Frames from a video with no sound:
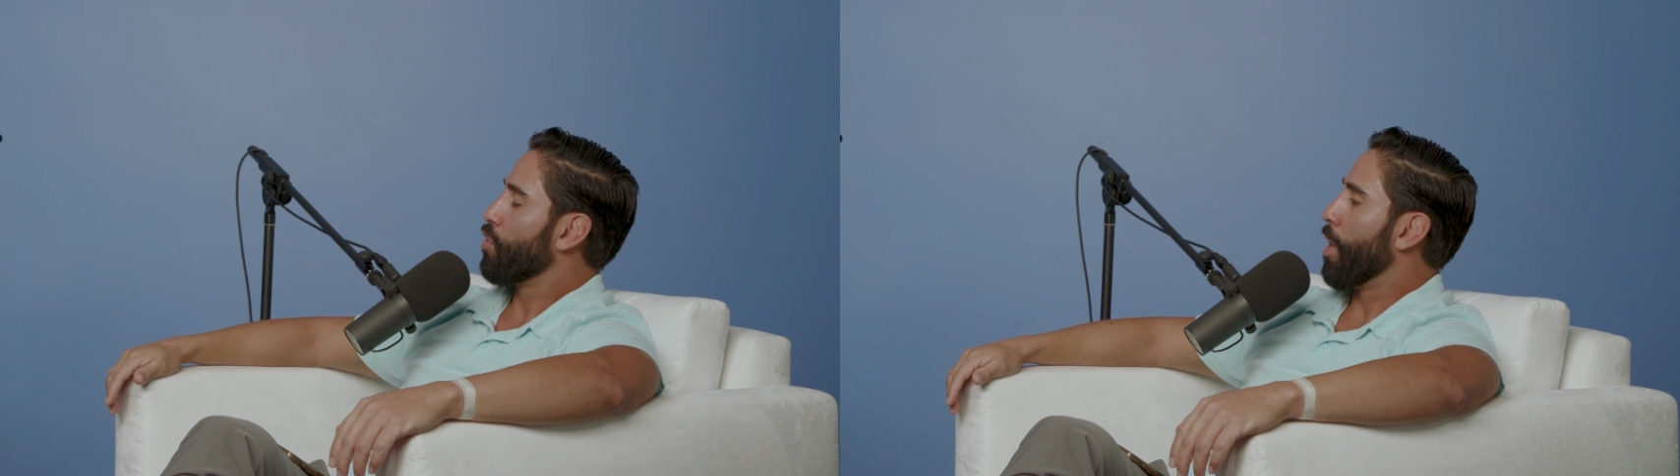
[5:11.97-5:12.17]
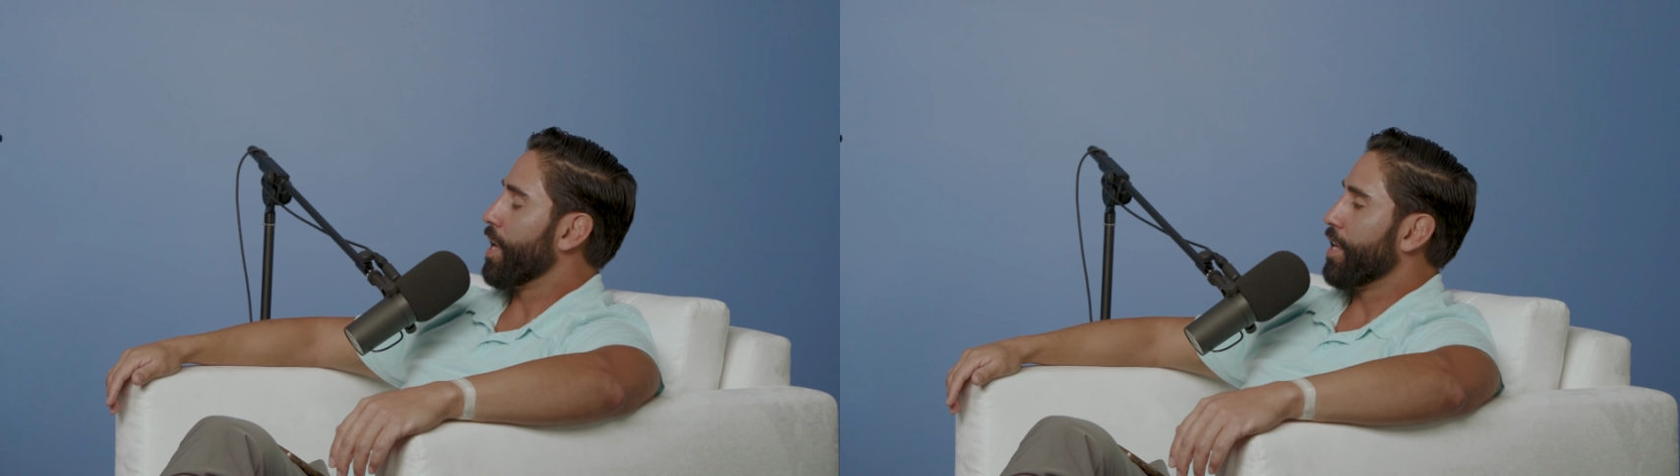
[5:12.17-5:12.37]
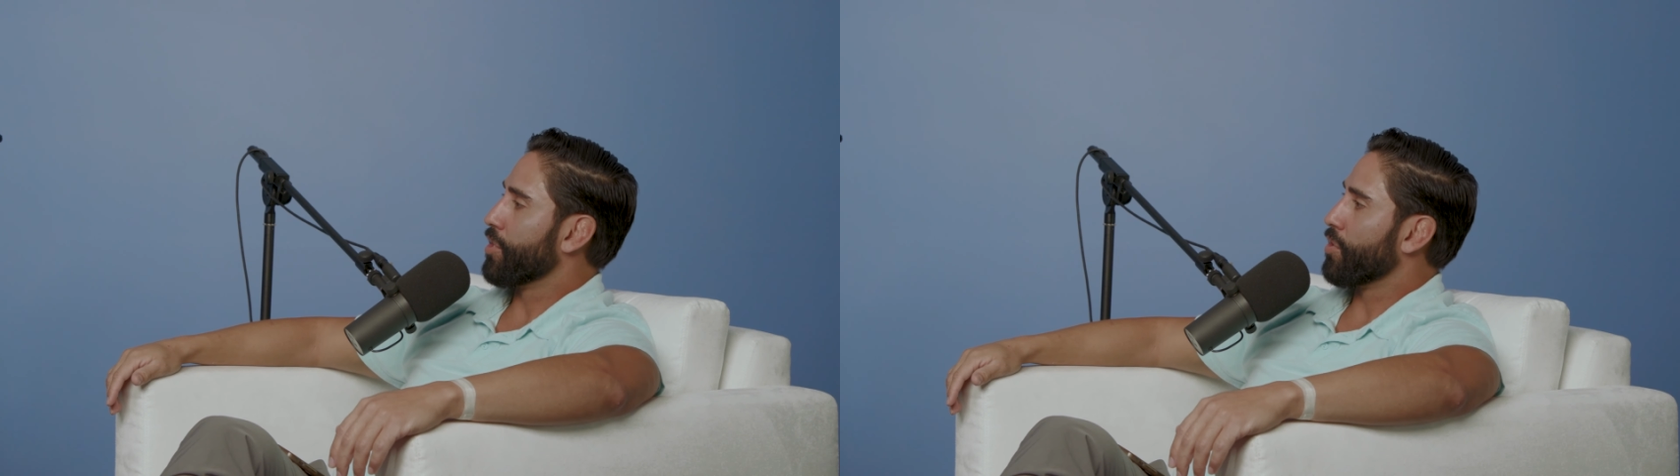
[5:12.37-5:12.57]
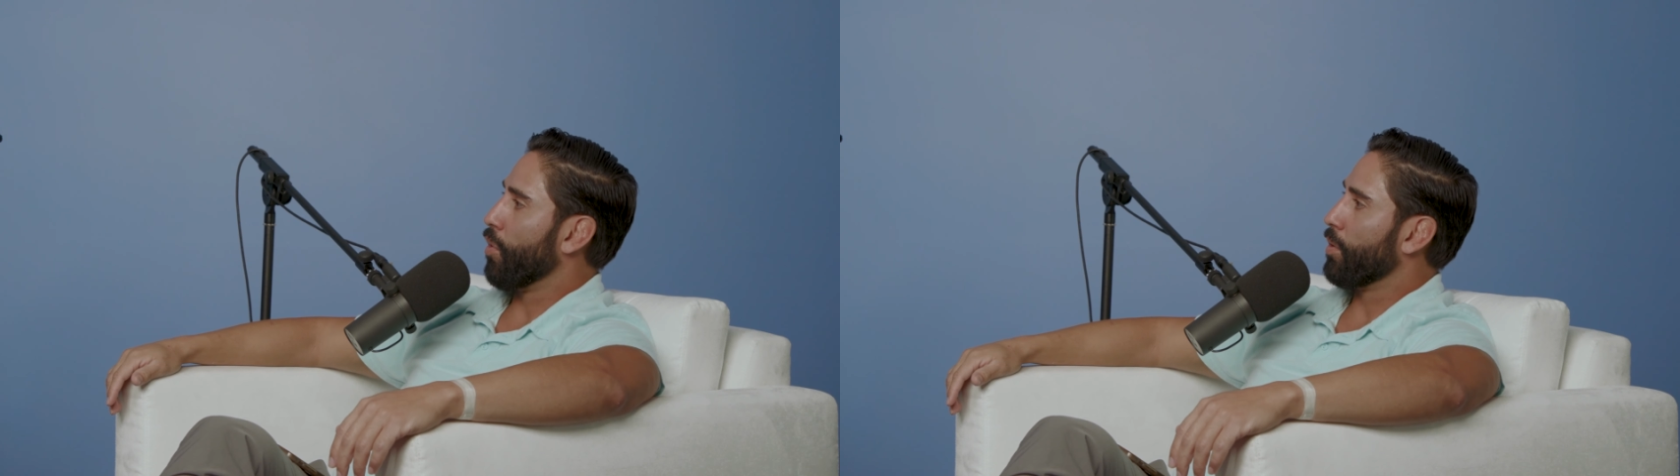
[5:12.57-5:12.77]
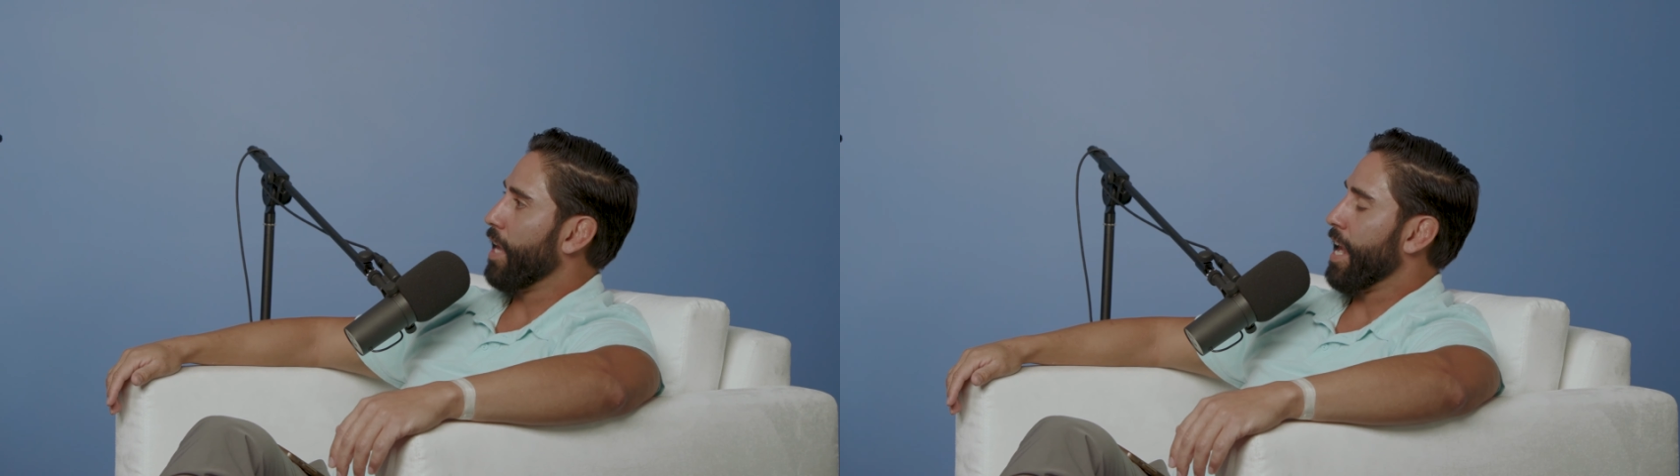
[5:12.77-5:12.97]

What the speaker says: 20 years old.